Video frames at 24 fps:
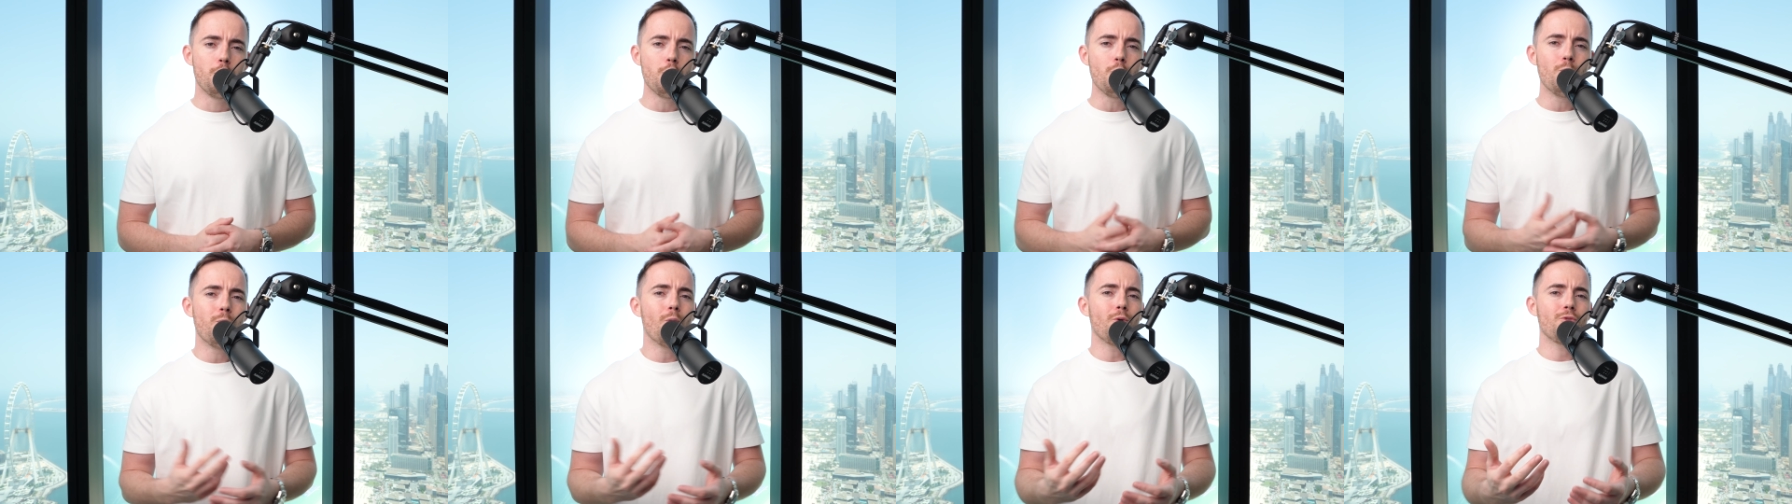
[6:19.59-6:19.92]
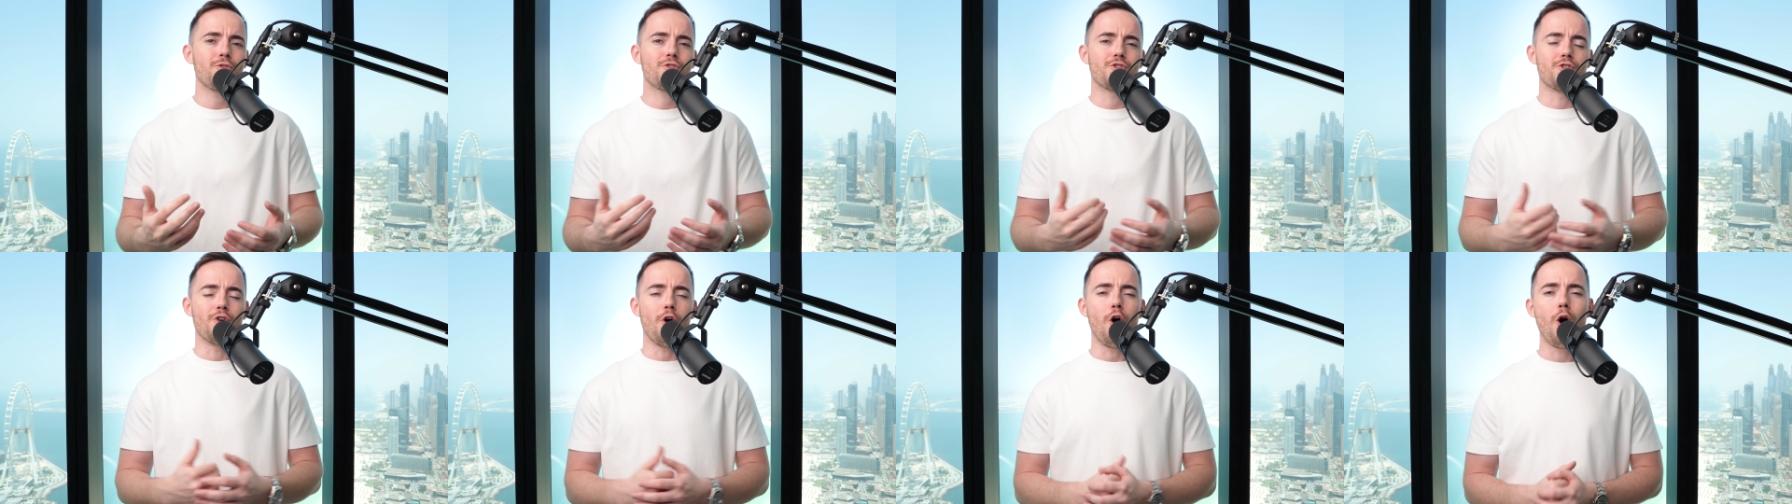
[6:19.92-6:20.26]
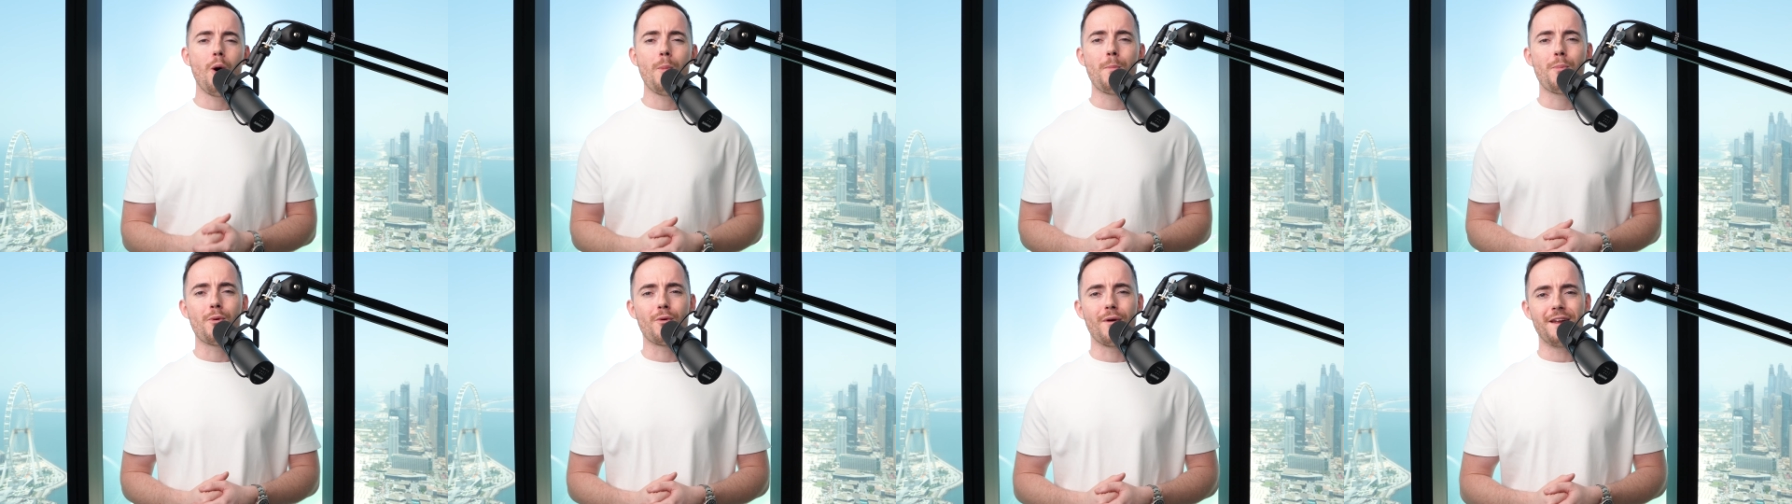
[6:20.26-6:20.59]
Who wants to
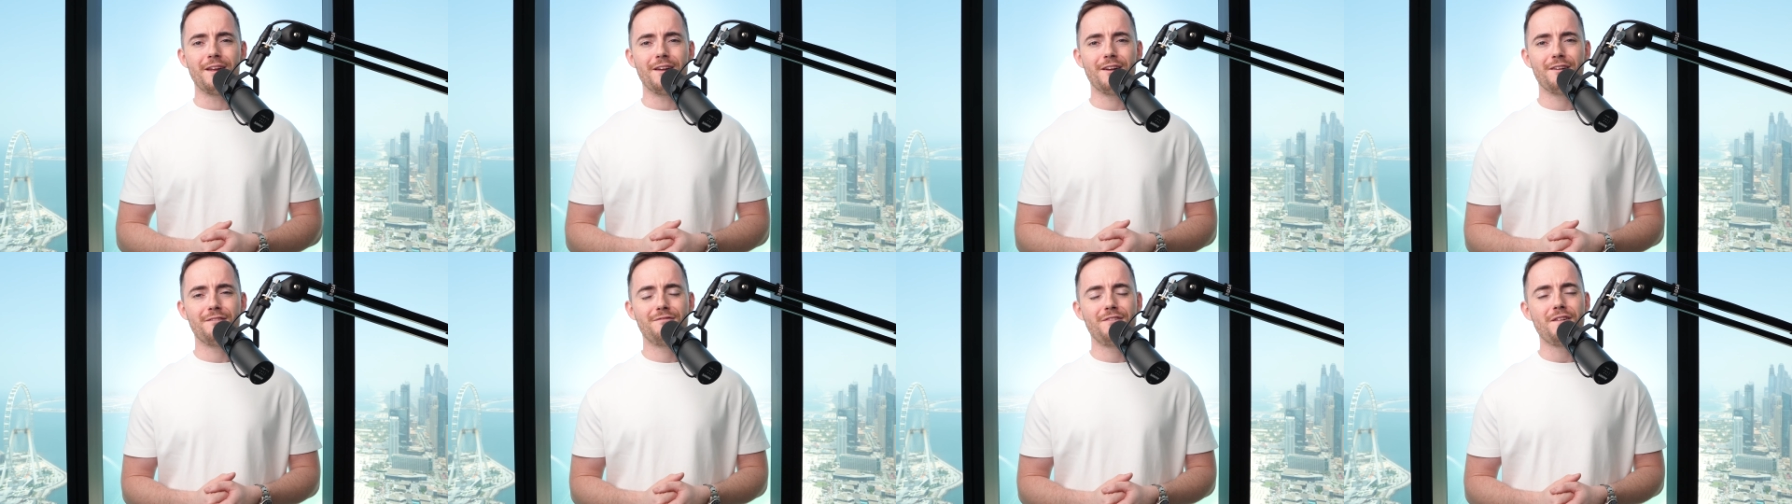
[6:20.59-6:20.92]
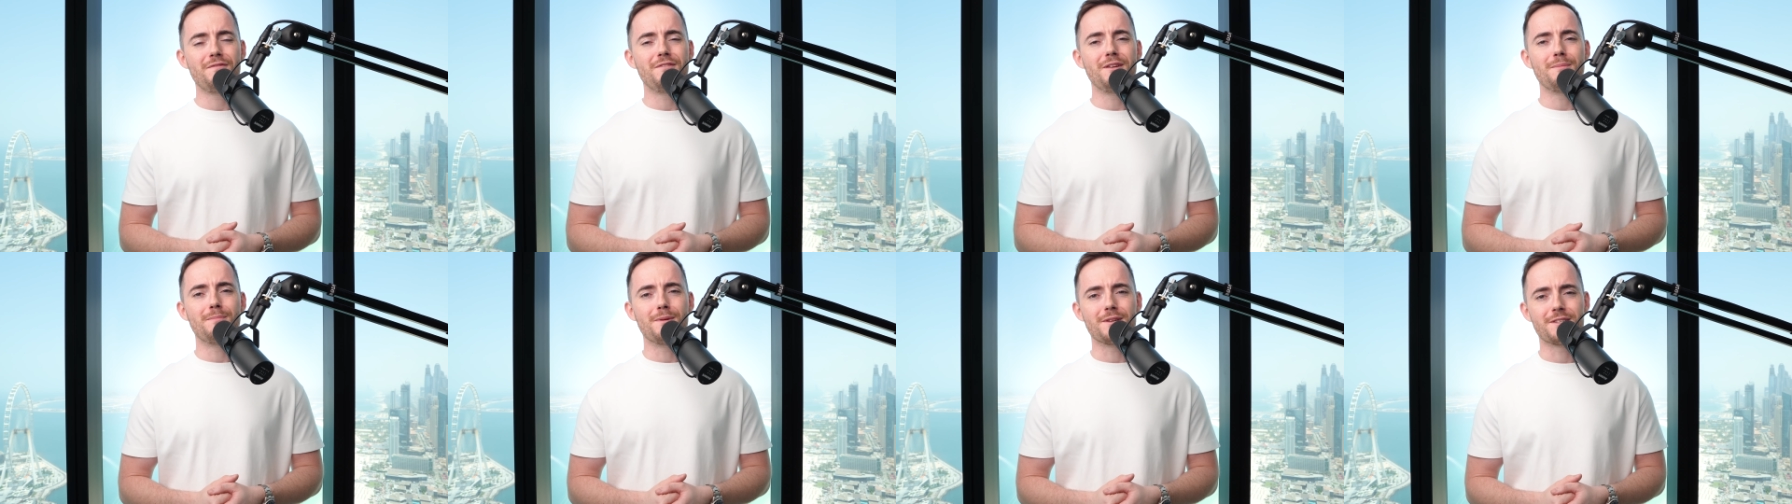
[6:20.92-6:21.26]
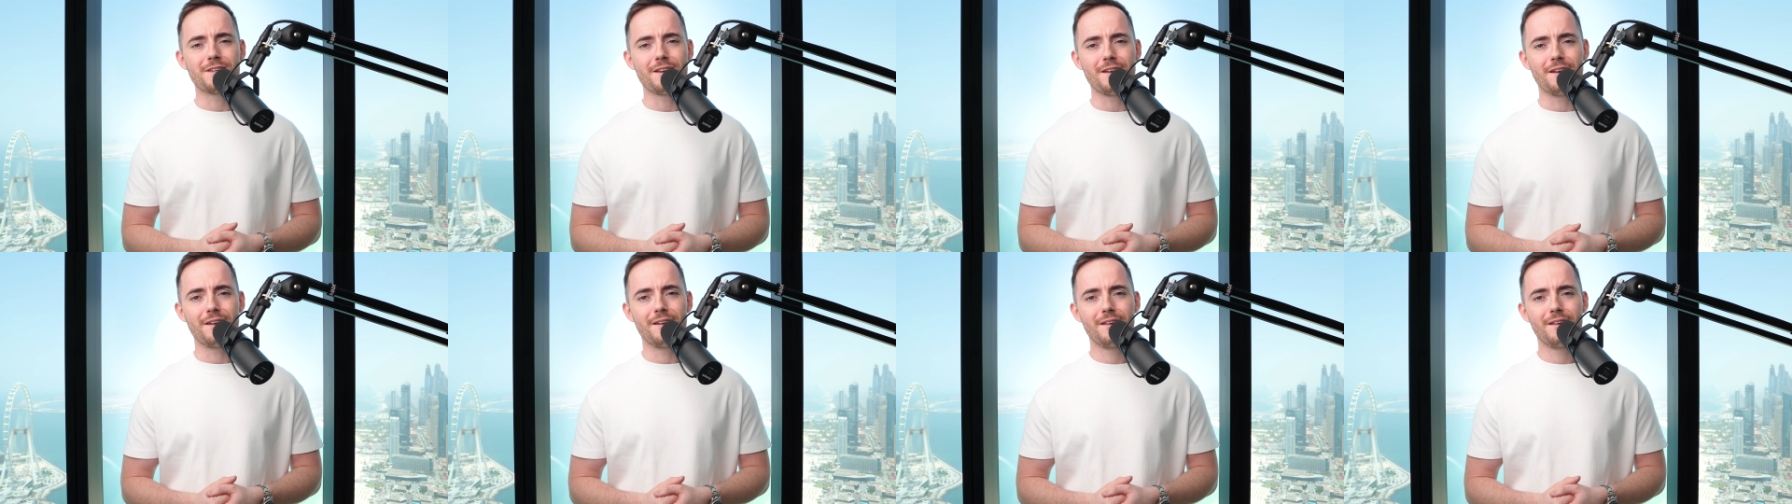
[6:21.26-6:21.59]
operate at 50%?